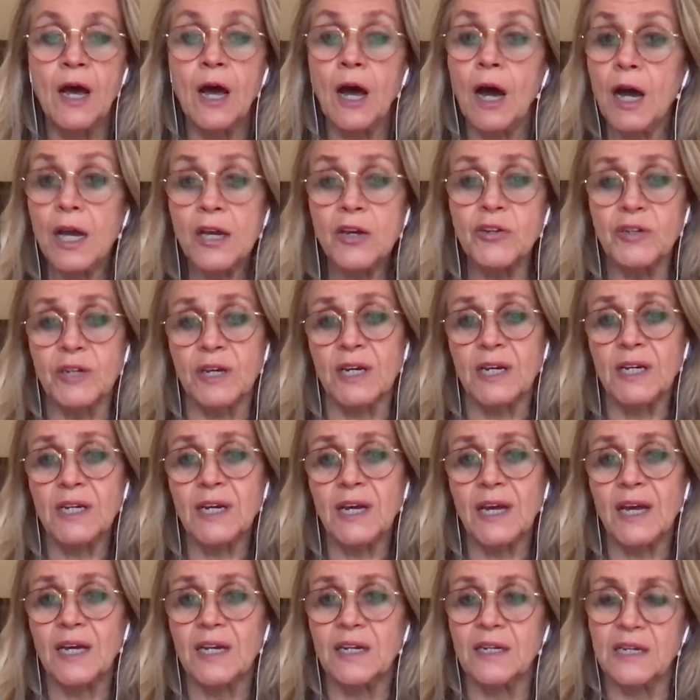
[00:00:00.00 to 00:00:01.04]
Ionir,
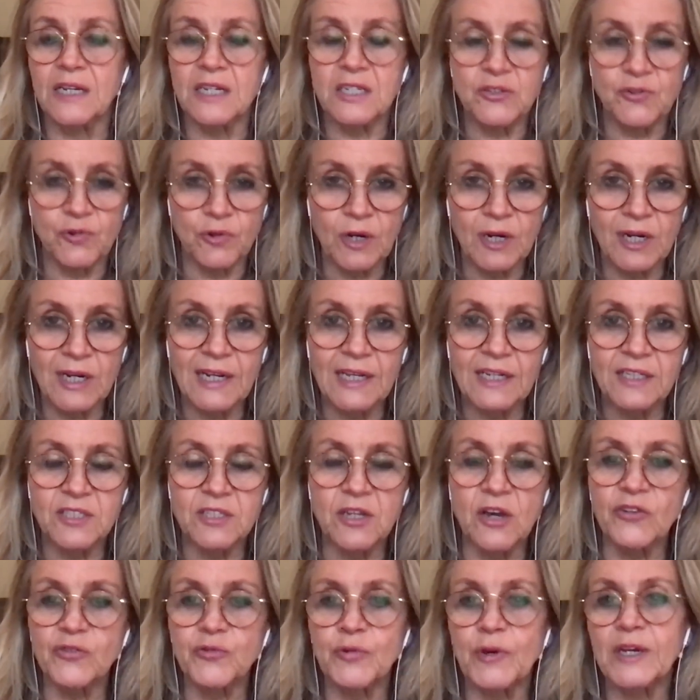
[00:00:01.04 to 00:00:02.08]
an Israeli
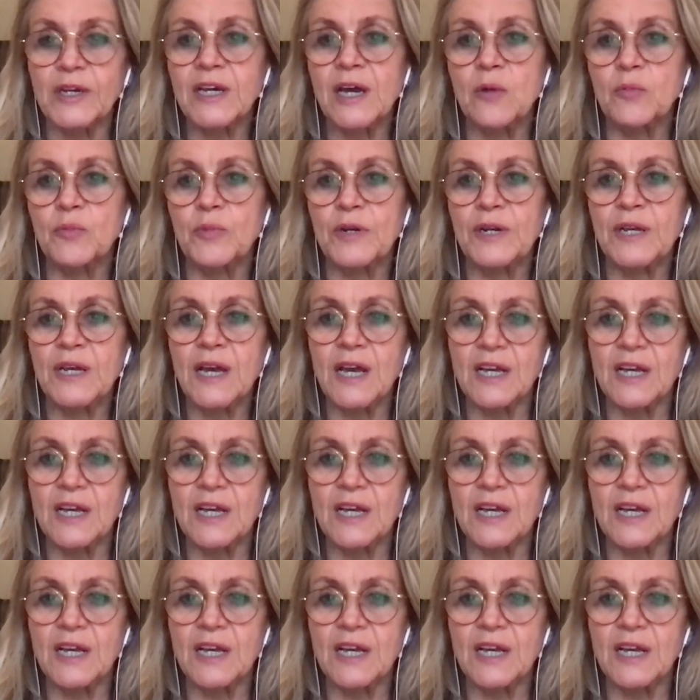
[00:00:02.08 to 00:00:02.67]
software company,